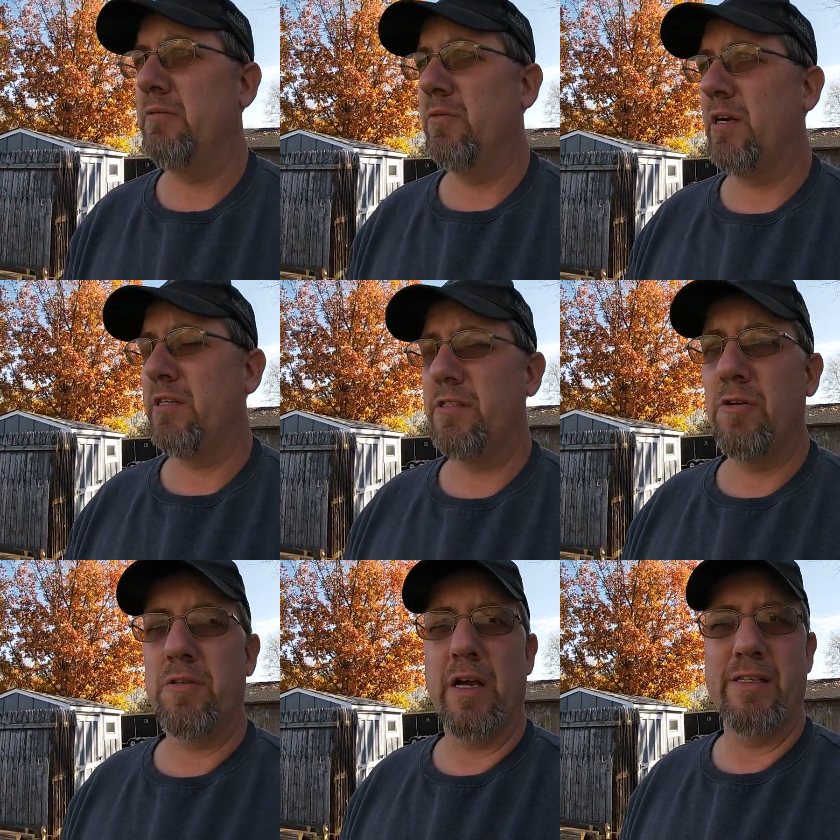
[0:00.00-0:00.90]
When I
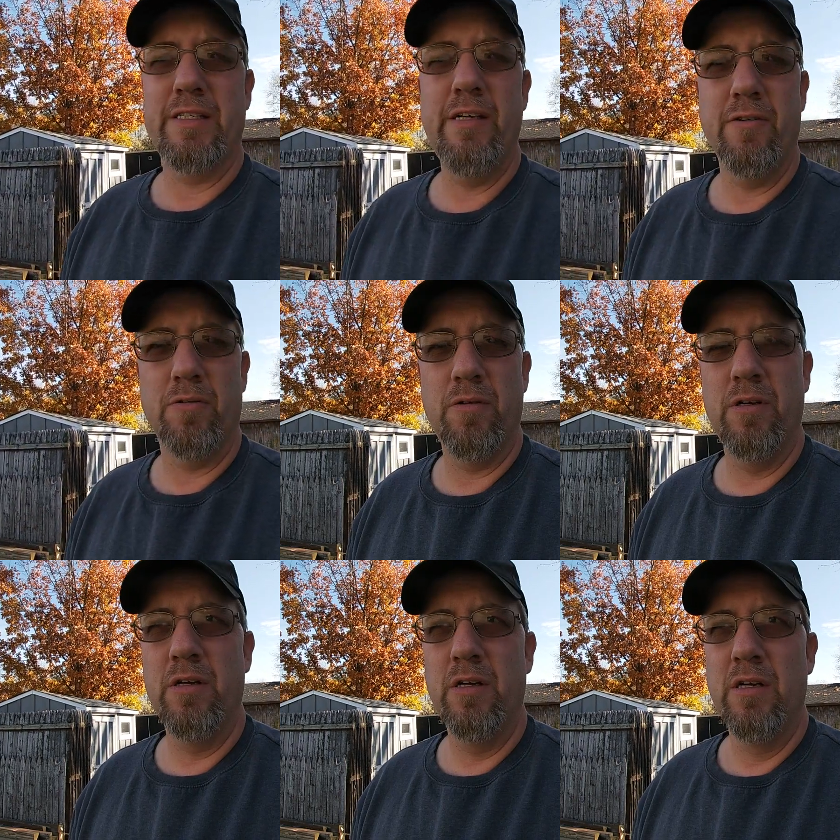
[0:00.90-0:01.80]
soaked that seal,
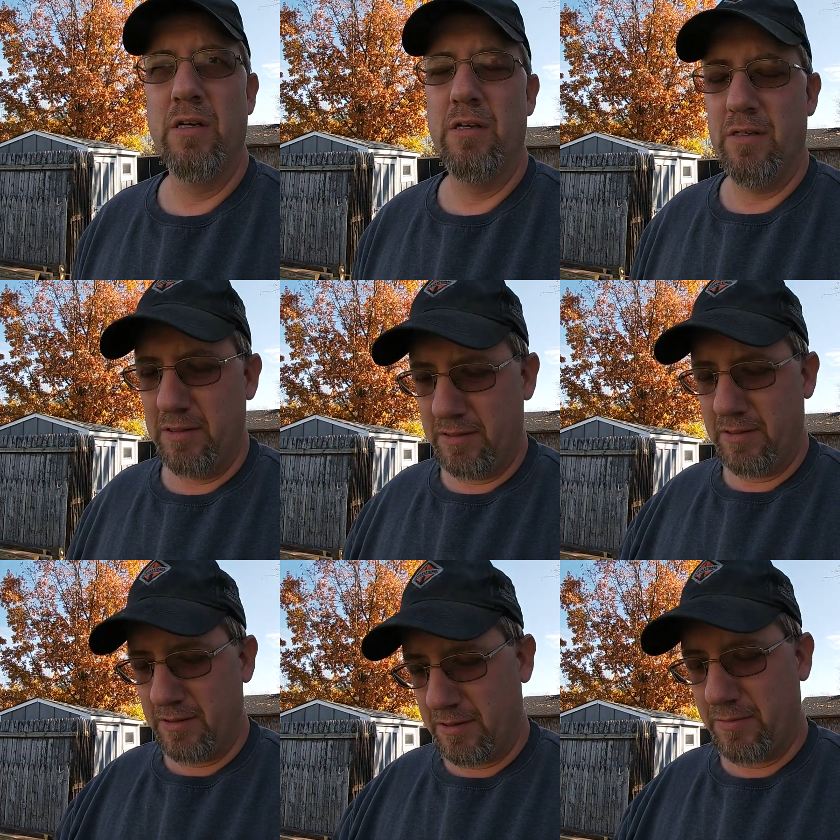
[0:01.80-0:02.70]

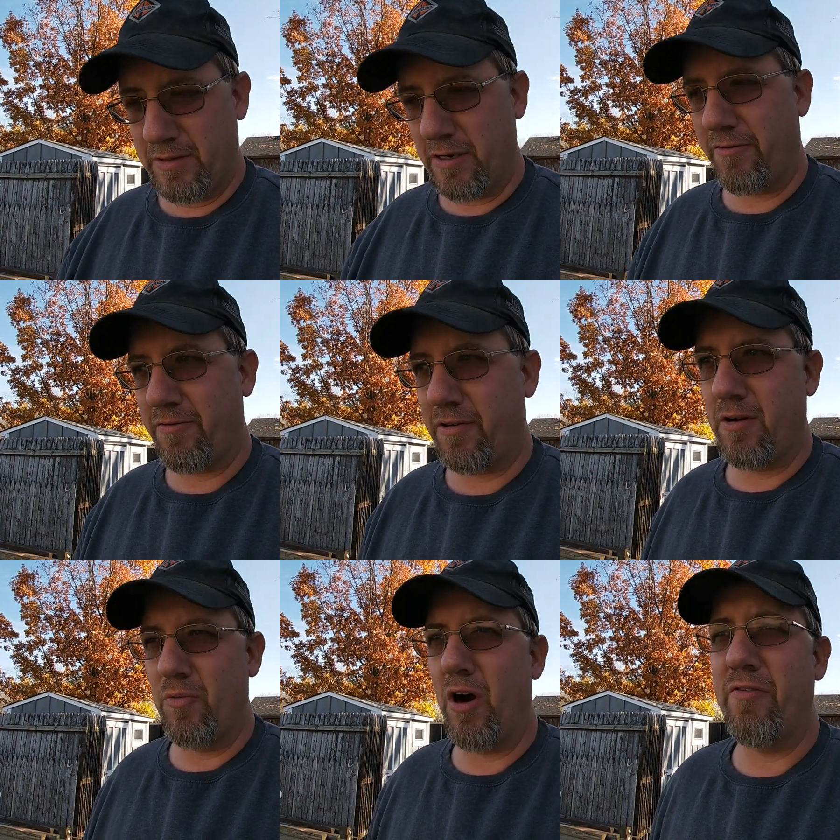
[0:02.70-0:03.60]
some stuff
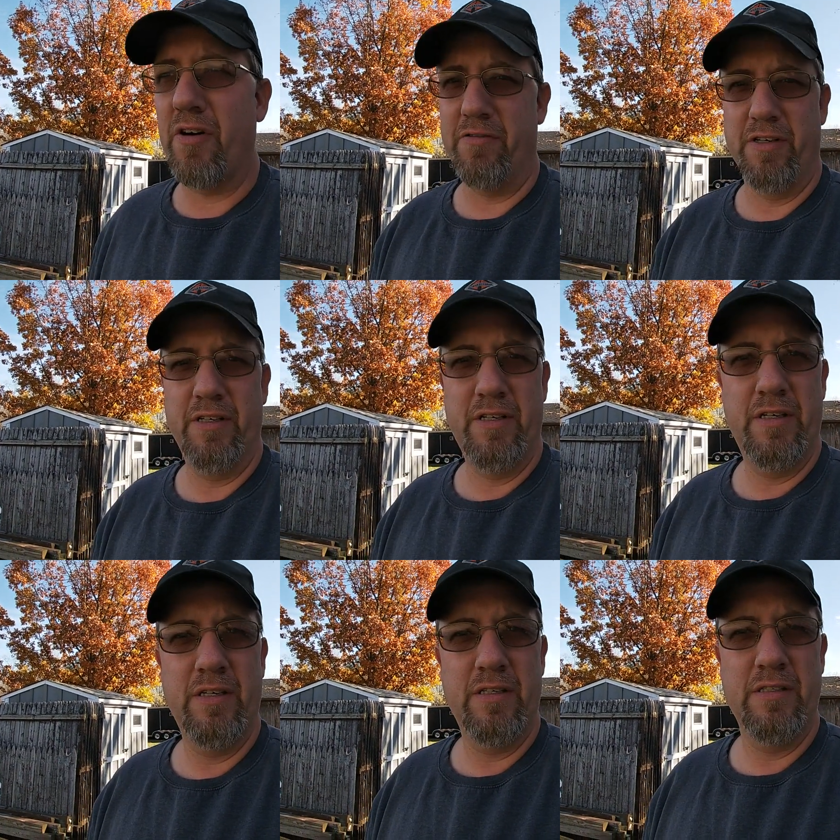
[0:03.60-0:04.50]
come off of it.
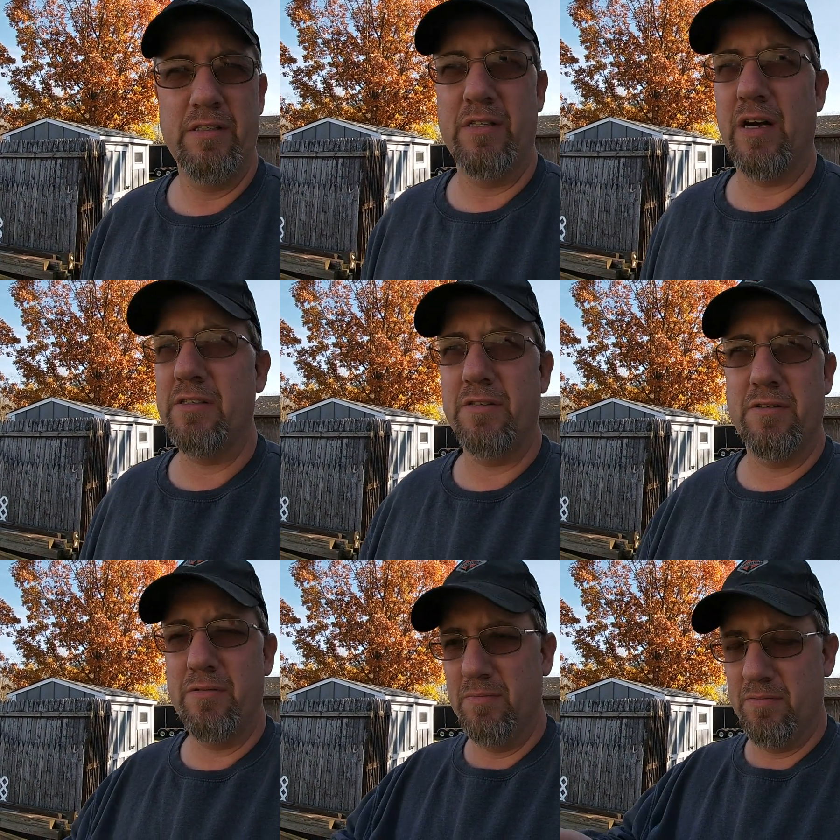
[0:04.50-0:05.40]
dust
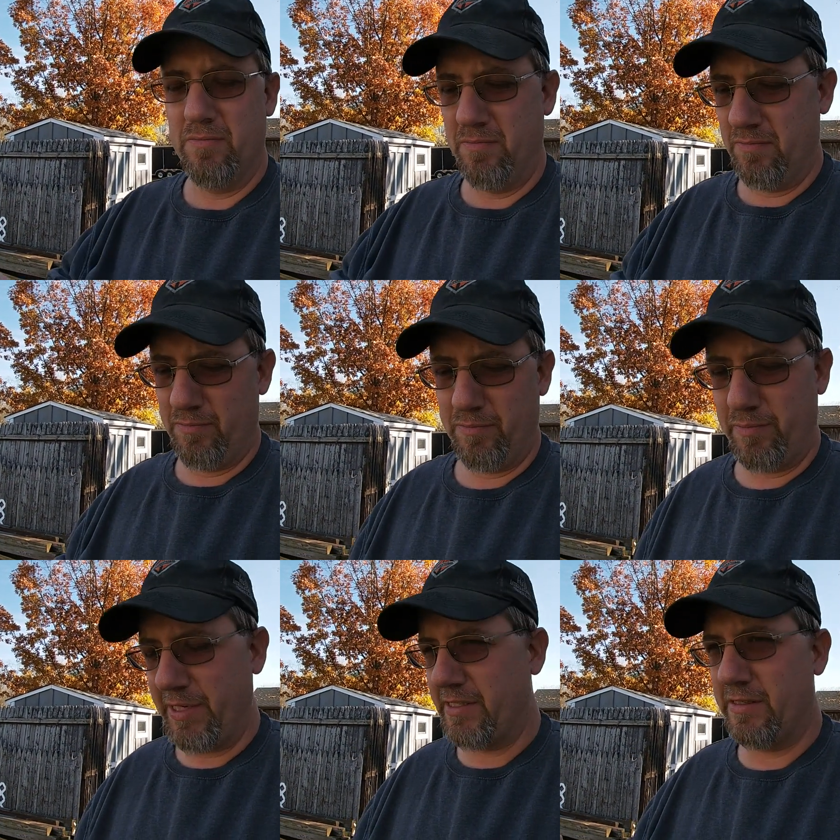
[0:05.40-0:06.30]

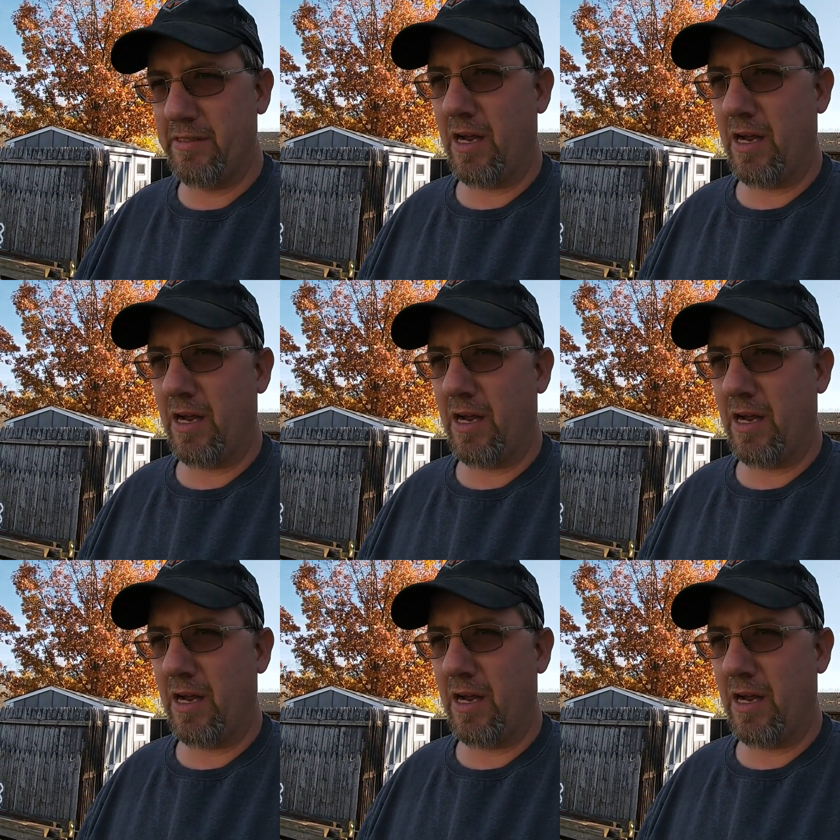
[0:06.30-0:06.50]
pieces.